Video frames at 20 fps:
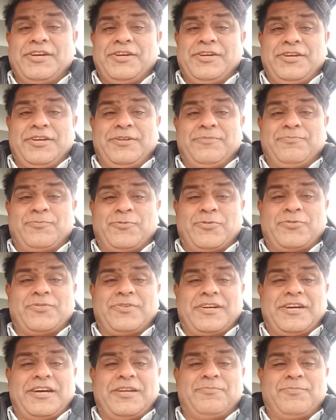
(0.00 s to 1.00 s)
in
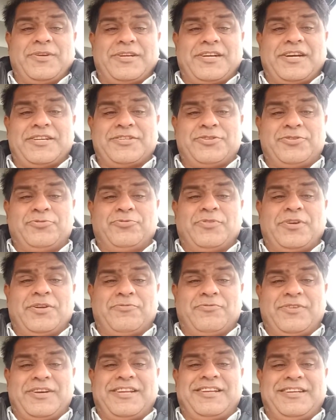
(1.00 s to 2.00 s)
Portugal because you are
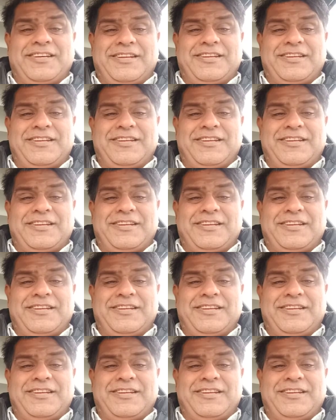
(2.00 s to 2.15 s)
very